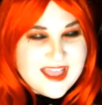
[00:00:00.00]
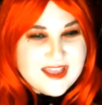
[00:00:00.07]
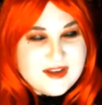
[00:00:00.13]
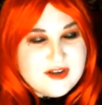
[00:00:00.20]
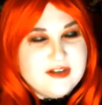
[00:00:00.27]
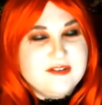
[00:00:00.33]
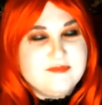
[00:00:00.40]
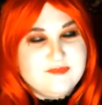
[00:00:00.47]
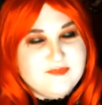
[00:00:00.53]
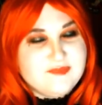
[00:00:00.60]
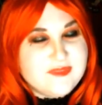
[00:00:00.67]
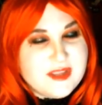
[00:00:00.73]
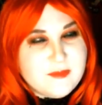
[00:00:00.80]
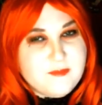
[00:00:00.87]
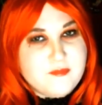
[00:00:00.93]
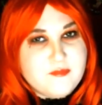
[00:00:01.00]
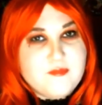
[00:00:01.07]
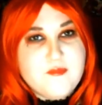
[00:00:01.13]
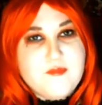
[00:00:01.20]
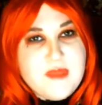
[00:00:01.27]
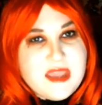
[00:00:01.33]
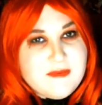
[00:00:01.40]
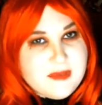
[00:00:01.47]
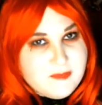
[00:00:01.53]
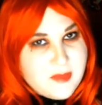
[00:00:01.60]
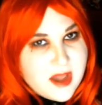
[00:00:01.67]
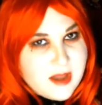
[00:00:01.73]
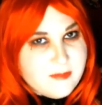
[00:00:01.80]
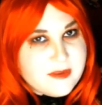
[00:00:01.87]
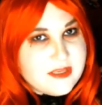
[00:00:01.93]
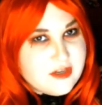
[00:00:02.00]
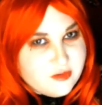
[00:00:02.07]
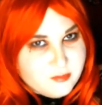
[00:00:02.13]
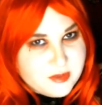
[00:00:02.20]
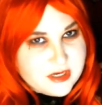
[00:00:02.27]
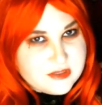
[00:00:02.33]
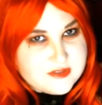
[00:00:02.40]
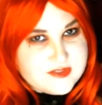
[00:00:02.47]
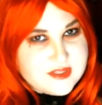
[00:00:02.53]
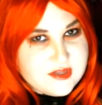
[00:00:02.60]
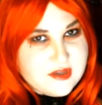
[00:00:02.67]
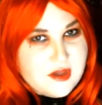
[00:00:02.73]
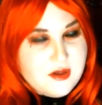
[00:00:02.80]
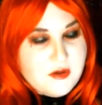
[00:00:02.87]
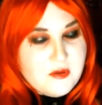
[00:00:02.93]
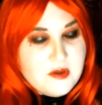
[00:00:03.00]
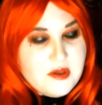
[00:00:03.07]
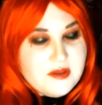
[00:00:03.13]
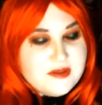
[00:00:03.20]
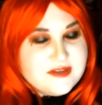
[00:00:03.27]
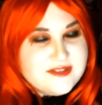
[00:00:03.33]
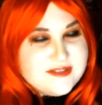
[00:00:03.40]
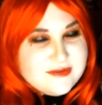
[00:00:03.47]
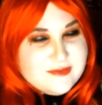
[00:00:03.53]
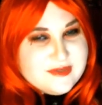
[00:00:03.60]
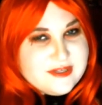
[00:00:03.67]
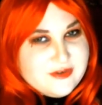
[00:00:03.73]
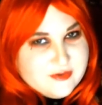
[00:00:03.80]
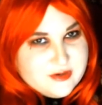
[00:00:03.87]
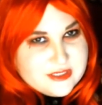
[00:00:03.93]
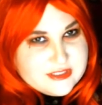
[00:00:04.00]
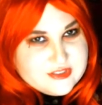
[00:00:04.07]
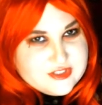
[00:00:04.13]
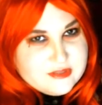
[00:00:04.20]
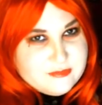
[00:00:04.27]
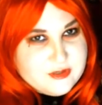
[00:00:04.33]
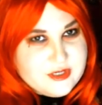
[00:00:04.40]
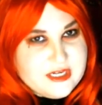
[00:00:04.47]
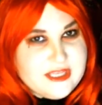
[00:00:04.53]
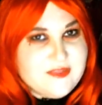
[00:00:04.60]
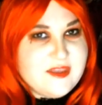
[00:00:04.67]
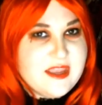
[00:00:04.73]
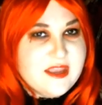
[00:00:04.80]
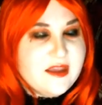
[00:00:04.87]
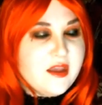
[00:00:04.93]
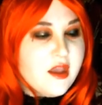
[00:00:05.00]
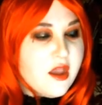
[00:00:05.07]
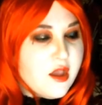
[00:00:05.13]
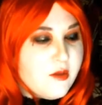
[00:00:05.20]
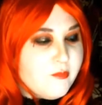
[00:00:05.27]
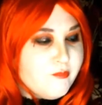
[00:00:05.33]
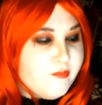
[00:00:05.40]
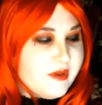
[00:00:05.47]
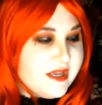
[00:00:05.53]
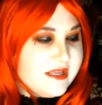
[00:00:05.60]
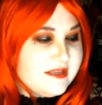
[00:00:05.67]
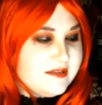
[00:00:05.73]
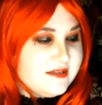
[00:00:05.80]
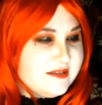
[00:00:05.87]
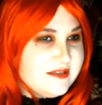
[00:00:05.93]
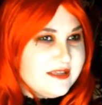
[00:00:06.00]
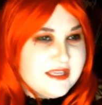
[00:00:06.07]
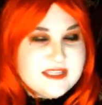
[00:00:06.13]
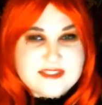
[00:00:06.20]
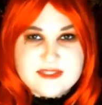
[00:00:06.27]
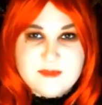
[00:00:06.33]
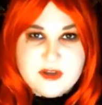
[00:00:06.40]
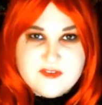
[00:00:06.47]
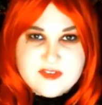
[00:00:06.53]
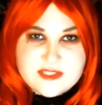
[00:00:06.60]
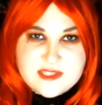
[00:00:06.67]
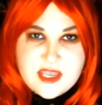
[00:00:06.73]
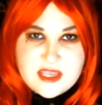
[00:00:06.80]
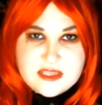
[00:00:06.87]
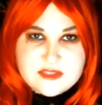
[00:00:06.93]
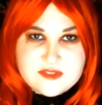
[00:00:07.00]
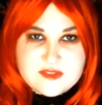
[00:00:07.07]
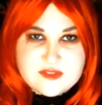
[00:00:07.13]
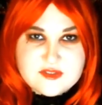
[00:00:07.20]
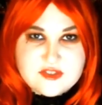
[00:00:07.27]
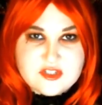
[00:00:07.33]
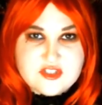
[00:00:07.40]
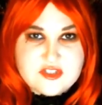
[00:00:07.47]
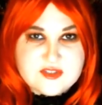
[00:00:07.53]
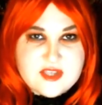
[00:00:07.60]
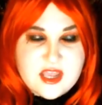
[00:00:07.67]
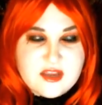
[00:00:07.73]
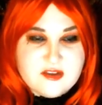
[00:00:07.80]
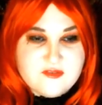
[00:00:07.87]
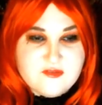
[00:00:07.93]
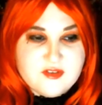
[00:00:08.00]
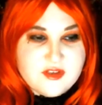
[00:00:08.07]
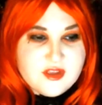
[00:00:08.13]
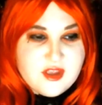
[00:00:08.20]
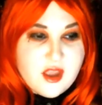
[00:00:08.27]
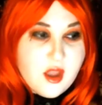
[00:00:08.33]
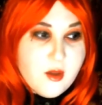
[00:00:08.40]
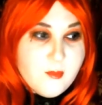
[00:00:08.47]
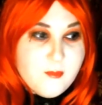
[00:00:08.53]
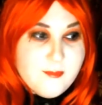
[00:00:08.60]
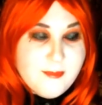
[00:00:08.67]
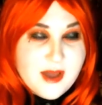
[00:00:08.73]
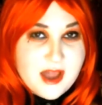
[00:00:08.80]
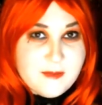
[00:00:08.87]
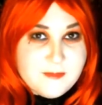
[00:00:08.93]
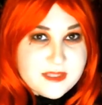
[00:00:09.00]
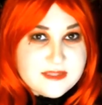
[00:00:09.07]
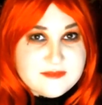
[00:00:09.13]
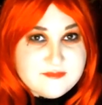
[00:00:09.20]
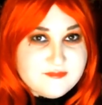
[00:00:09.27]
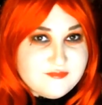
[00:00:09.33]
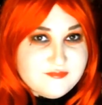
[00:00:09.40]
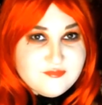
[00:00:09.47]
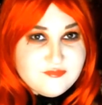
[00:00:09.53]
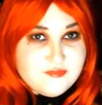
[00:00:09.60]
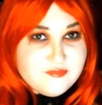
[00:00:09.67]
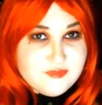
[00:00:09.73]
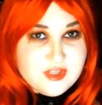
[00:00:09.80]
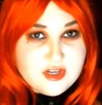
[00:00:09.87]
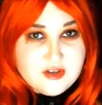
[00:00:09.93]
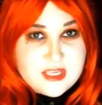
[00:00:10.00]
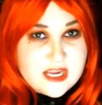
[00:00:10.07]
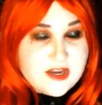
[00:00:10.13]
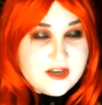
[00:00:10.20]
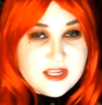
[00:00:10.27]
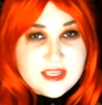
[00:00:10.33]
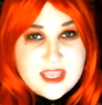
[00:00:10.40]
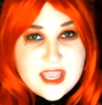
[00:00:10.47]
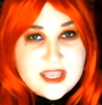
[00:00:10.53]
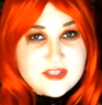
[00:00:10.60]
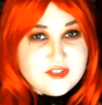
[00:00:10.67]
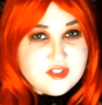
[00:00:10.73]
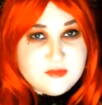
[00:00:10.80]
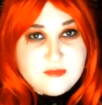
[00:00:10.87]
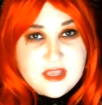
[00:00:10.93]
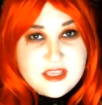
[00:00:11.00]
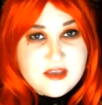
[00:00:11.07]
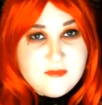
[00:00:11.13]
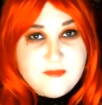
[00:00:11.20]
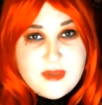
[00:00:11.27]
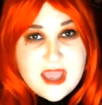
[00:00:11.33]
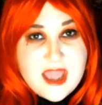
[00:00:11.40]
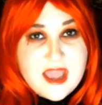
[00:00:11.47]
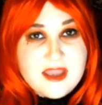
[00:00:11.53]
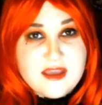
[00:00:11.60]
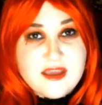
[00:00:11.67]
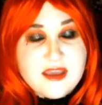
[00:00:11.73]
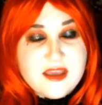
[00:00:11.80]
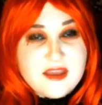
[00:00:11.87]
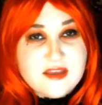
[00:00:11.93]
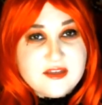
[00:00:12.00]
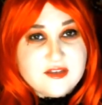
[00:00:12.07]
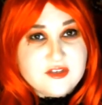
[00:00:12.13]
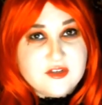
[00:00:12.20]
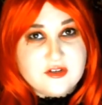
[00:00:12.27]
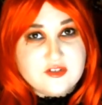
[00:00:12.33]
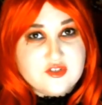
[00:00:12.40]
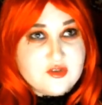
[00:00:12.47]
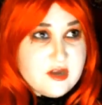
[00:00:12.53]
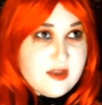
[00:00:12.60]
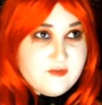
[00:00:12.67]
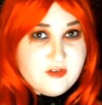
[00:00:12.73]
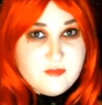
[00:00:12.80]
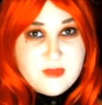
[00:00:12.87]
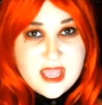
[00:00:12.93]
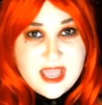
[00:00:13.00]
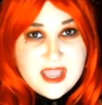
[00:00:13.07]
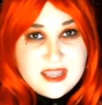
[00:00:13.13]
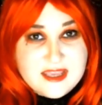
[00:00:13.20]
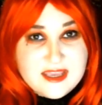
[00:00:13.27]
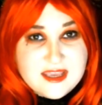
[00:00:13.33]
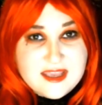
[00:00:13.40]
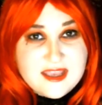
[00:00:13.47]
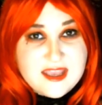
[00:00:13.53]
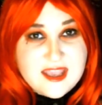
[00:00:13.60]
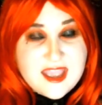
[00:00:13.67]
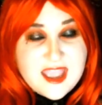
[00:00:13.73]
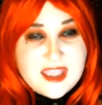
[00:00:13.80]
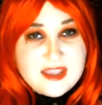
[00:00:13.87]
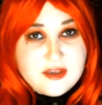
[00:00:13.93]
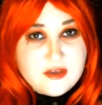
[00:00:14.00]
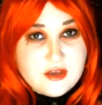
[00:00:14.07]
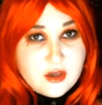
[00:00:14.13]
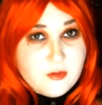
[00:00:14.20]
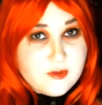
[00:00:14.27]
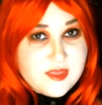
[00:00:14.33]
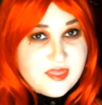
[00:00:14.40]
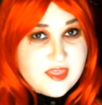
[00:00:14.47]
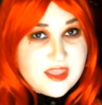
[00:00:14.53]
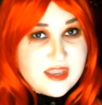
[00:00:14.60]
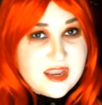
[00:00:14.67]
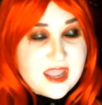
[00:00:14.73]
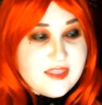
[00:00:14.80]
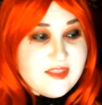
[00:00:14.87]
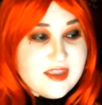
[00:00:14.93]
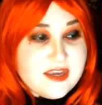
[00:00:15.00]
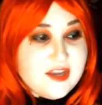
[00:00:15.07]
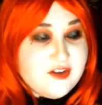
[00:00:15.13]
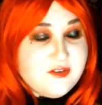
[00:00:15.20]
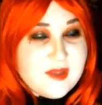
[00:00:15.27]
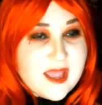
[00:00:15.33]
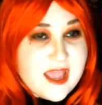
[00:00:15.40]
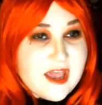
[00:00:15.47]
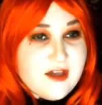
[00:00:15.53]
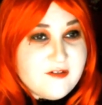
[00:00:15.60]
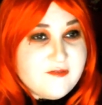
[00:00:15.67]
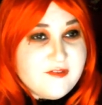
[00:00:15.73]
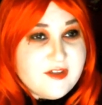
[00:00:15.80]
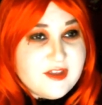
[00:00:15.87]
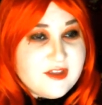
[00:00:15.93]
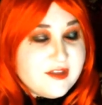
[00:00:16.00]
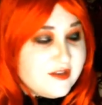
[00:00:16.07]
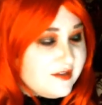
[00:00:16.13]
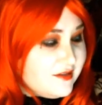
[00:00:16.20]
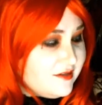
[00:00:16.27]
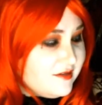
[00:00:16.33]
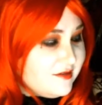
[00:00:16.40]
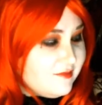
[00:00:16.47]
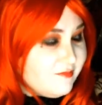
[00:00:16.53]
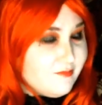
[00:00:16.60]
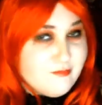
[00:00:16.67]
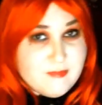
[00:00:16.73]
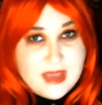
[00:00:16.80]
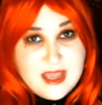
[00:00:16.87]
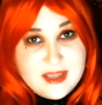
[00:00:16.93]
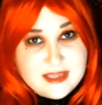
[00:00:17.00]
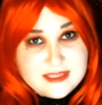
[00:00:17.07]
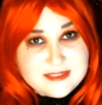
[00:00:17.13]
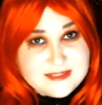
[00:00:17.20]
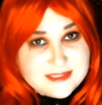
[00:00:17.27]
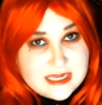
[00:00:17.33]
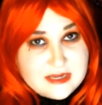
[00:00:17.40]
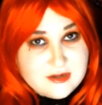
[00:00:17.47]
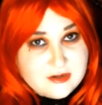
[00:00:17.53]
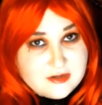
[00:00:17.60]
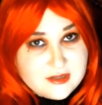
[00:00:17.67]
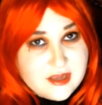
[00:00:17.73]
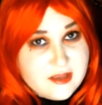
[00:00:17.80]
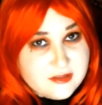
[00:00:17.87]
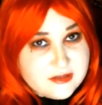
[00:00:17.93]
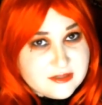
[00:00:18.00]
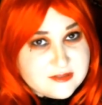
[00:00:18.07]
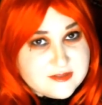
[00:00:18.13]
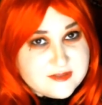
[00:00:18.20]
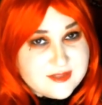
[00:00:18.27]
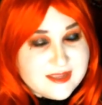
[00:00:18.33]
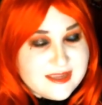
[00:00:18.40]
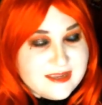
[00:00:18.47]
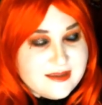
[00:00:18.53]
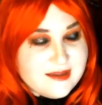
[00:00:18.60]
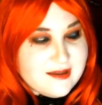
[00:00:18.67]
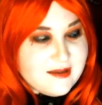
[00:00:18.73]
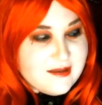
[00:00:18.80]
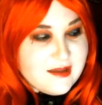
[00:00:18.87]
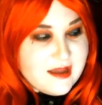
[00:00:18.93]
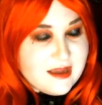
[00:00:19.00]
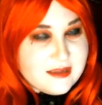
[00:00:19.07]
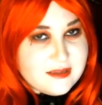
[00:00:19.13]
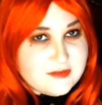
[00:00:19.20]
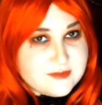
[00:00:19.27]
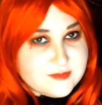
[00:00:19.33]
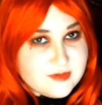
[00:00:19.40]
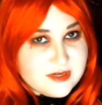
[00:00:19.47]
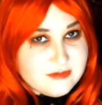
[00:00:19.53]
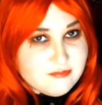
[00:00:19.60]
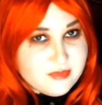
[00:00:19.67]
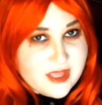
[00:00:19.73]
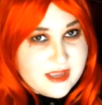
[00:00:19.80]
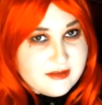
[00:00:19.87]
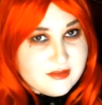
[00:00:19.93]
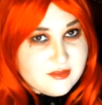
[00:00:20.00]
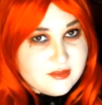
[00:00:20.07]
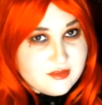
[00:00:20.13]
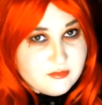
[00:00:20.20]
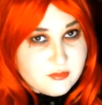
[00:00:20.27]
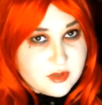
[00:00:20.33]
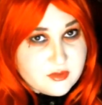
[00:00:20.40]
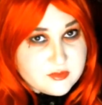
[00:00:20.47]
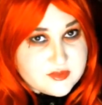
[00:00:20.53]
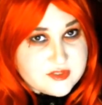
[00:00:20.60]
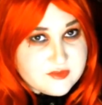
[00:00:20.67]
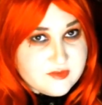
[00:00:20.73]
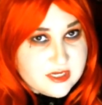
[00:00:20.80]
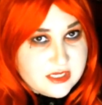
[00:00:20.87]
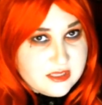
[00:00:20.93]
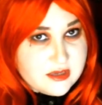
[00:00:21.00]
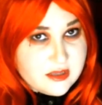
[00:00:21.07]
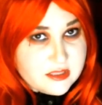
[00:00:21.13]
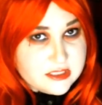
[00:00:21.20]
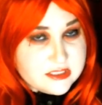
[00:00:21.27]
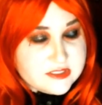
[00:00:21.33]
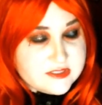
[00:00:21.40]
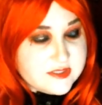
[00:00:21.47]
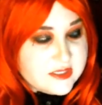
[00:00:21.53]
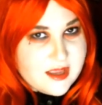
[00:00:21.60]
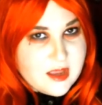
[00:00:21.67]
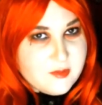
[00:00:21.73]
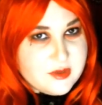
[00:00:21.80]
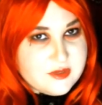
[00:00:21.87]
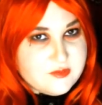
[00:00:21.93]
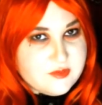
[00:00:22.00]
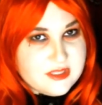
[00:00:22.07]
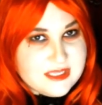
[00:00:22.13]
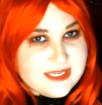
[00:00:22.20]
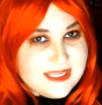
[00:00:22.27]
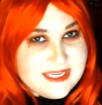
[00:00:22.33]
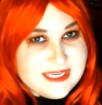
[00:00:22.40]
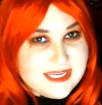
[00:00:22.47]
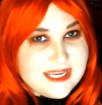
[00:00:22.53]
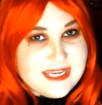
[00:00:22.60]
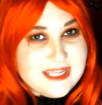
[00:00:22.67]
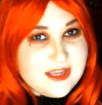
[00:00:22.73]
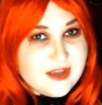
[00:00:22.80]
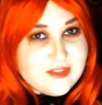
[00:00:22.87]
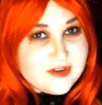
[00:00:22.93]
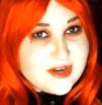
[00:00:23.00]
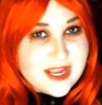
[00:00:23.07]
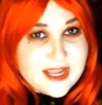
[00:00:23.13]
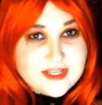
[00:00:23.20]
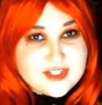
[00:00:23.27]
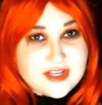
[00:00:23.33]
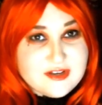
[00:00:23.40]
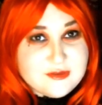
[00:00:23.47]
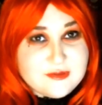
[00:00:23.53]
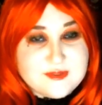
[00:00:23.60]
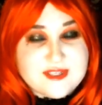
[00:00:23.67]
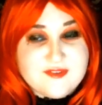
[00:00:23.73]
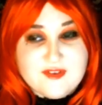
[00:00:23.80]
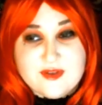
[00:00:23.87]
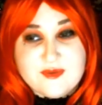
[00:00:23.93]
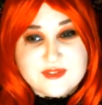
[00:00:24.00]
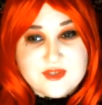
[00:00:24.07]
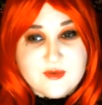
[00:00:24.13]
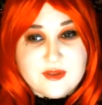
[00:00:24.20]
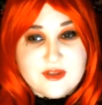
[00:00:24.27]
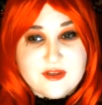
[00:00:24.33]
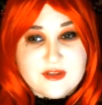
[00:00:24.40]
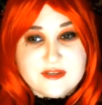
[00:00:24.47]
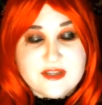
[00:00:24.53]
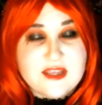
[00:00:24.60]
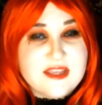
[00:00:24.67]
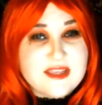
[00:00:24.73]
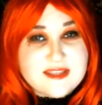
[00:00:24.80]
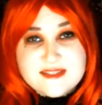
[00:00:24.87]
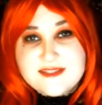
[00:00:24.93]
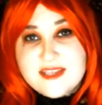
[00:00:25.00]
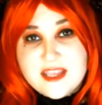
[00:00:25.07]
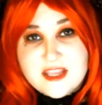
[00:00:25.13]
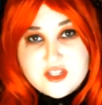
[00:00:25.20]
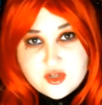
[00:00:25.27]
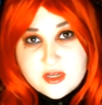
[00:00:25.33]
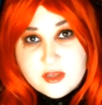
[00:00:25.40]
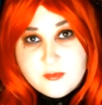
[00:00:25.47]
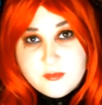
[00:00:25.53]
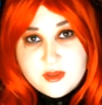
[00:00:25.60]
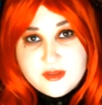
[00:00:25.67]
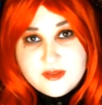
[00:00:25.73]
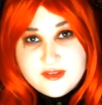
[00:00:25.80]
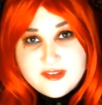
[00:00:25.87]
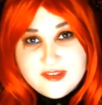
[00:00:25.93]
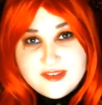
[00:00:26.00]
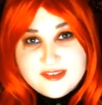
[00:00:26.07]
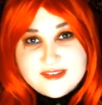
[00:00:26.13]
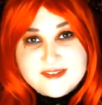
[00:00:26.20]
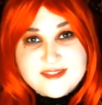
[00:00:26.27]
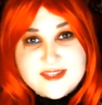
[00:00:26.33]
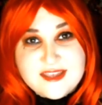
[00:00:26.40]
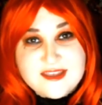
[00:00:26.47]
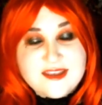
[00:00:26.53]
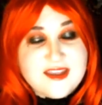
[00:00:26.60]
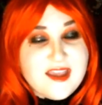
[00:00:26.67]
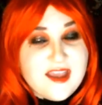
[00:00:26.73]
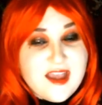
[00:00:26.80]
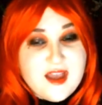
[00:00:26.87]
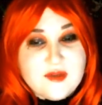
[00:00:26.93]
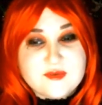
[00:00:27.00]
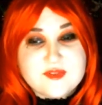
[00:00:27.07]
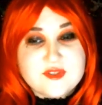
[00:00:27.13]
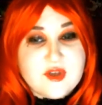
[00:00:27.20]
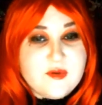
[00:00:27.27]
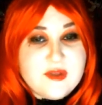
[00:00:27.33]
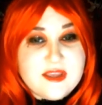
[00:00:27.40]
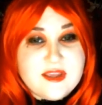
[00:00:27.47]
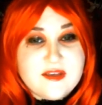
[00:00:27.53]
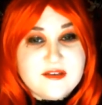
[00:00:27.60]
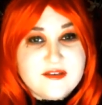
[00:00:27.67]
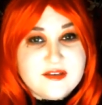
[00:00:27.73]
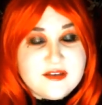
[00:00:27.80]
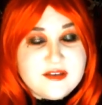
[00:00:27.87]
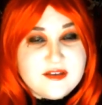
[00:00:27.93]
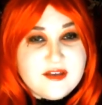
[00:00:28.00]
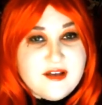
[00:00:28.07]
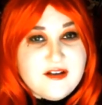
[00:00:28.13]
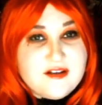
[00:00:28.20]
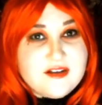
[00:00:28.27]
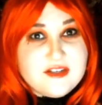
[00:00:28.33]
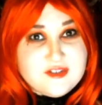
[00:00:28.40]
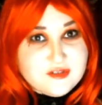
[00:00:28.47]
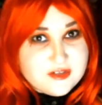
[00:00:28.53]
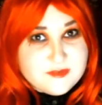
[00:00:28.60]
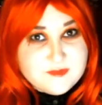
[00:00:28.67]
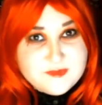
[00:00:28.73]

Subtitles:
Or maybe pop in your purse and go. Don't want to crush them or anything. But it's the perfect size to just kind of pop in your carrying case, your makeup bag, your travel bag, and go with it. And then you have my standard colors. Like, I use red and black the most of any colors. I wouldn't really need any other eyeshadows if I was going on, say, a trip. Say I was going on a trip